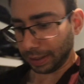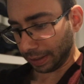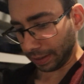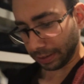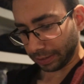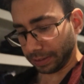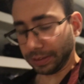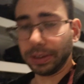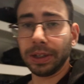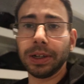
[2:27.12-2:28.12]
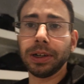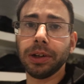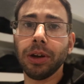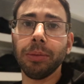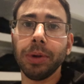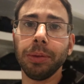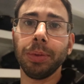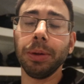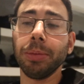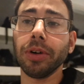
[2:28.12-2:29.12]
I don't know, not many
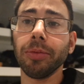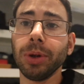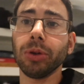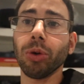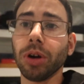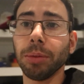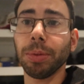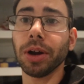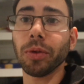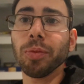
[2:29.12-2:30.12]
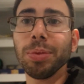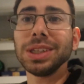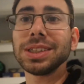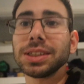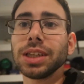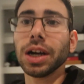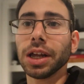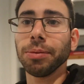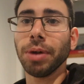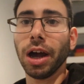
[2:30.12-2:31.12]
people have been talking about it. We've been stuck
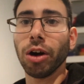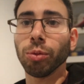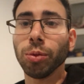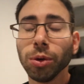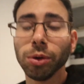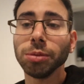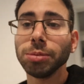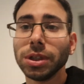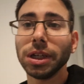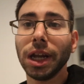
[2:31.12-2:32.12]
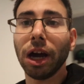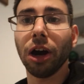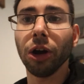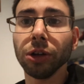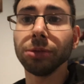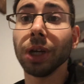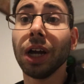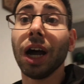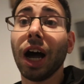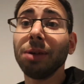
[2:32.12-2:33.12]
in our rooms, in our homes.
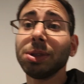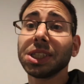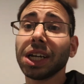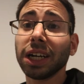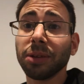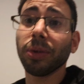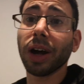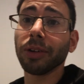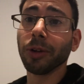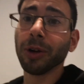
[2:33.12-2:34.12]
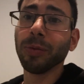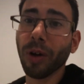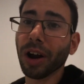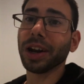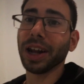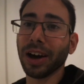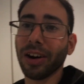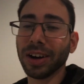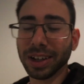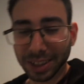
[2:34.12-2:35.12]
I'm stuck in my room right
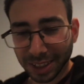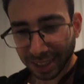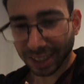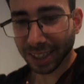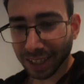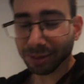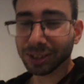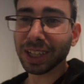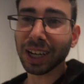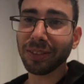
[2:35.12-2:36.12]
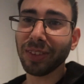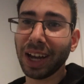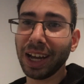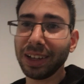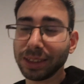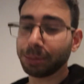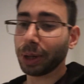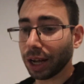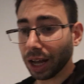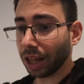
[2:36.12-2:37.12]
now. I'm stuck in my house,
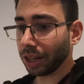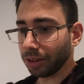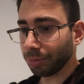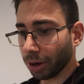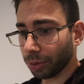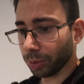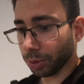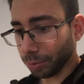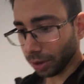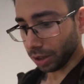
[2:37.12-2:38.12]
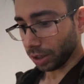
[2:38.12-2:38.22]
but I can't leave my room.